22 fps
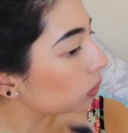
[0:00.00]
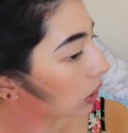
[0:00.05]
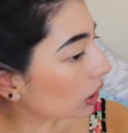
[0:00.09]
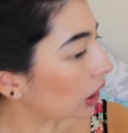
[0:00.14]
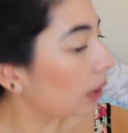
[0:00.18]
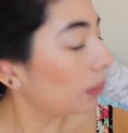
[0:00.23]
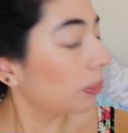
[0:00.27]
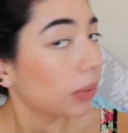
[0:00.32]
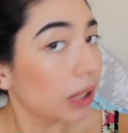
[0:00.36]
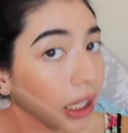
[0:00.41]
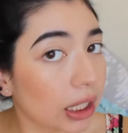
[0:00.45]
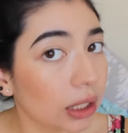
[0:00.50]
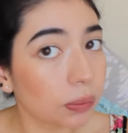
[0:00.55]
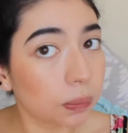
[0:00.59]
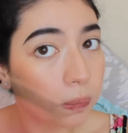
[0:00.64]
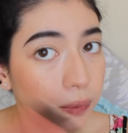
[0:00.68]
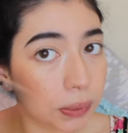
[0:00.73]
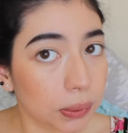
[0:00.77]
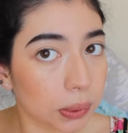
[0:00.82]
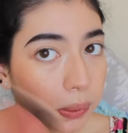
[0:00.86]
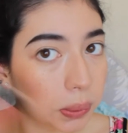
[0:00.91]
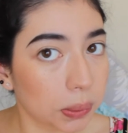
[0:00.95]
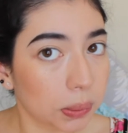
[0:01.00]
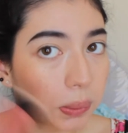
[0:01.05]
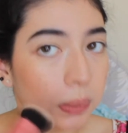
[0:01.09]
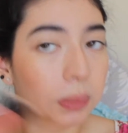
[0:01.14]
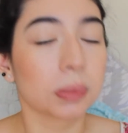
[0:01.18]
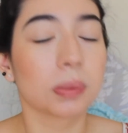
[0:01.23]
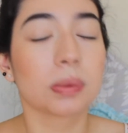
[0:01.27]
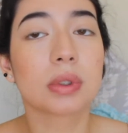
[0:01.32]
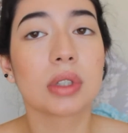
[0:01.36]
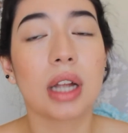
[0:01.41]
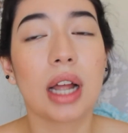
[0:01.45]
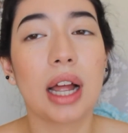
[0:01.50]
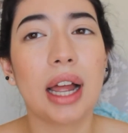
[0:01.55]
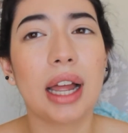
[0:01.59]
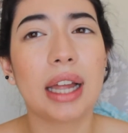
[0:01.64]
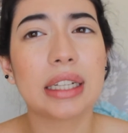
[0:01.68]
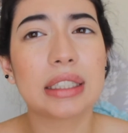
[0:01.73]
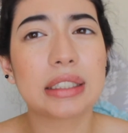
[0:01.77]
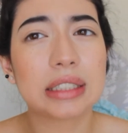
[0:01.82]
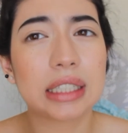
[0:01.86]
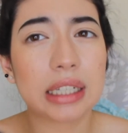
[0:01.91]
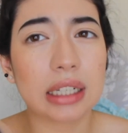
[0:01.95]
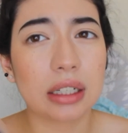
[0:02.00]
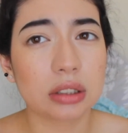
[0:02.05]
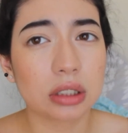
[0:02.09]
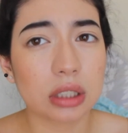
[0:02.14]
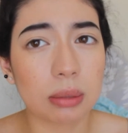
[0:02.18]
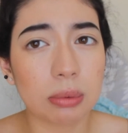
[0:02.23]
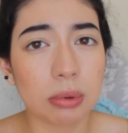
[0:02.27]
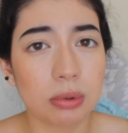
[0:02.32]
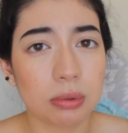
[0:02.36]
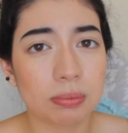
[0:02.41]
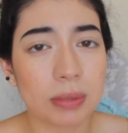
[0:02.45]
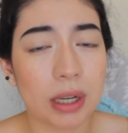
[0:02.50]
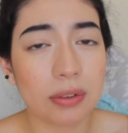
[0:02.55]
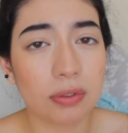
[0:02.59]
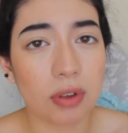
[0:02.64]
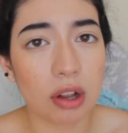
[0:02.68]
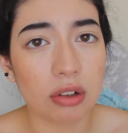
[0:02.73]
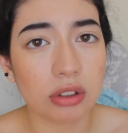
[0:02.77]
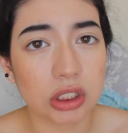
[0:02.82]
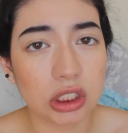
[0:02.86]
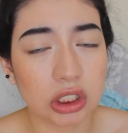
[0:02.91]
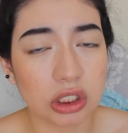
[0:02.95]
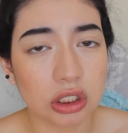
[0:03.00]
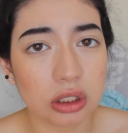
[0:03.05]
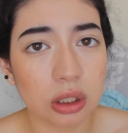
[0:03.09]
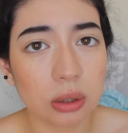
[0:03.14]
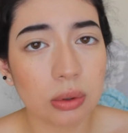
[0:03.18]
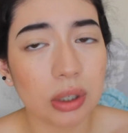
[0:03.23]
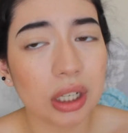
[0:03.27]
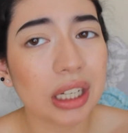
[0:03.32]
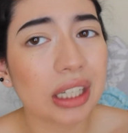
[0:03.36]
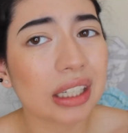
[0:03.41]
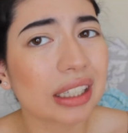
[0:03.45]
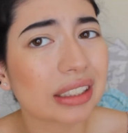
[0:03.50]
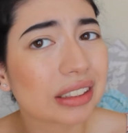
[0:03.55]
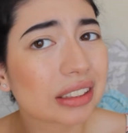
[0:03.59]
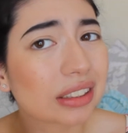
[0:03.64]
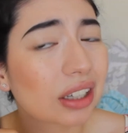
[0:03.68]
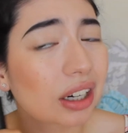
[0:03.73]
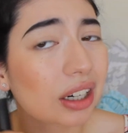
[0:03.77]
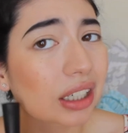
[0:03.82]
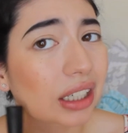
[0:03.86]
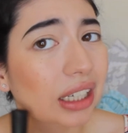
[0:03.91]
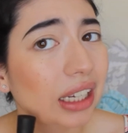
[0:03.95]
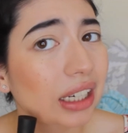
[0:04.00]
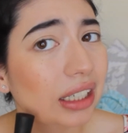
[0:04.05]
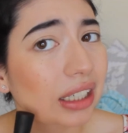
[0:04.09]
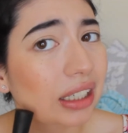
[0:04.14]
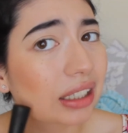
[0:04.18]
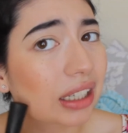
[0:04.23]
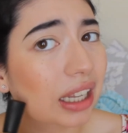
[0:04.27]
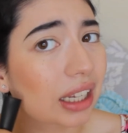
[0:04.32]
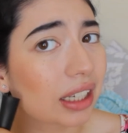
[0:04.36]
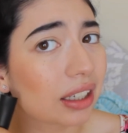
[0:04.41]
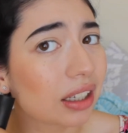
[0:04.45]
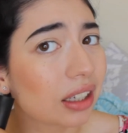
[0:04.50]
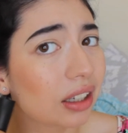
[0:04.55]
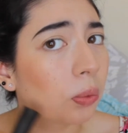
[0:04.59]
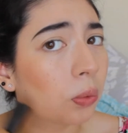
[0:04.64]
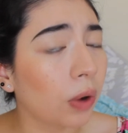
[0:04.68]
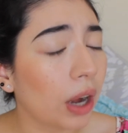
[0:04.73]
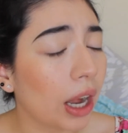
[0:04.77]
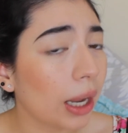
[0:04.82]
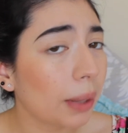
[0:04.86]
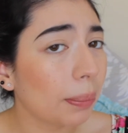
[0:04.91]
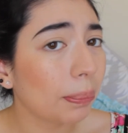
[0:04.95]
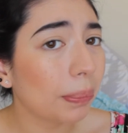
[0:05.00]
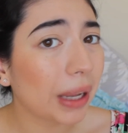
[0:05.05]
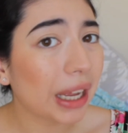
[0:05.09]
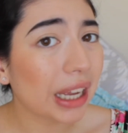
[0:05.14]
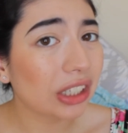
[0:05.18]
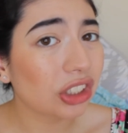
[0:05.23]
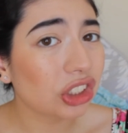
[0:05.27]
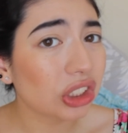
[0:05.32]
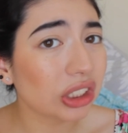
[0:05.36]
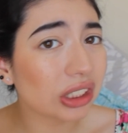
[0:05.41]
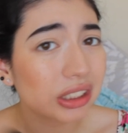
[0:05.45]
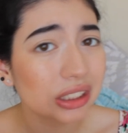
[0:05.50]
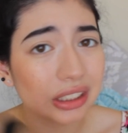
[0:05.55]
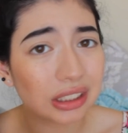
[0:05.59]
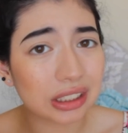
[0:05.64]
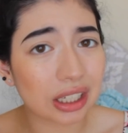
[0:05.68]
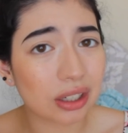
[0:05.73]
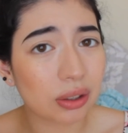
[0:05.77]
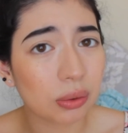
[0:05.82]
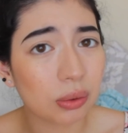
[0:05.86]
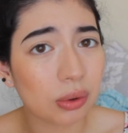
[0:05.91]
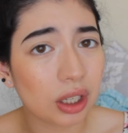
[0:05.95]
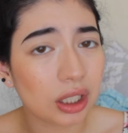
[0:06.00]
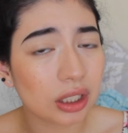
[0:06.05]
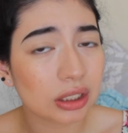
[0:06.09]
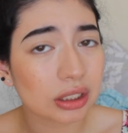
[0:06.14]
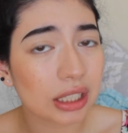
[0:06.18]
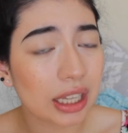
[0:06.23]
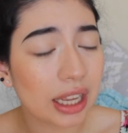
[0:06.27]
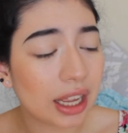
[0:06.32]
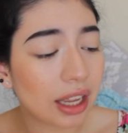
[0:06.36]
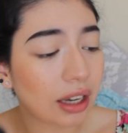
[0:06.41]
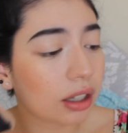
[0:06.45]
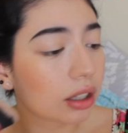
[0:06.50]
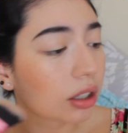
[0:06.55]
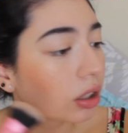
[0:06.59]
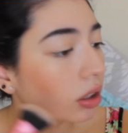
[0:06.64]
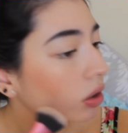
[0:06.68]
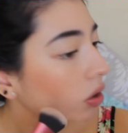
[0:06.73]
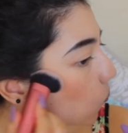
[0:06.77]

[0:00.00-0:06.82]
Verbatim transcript: when I'm like, I take some of my foundation away and I start getting like white patches, and I don't want that.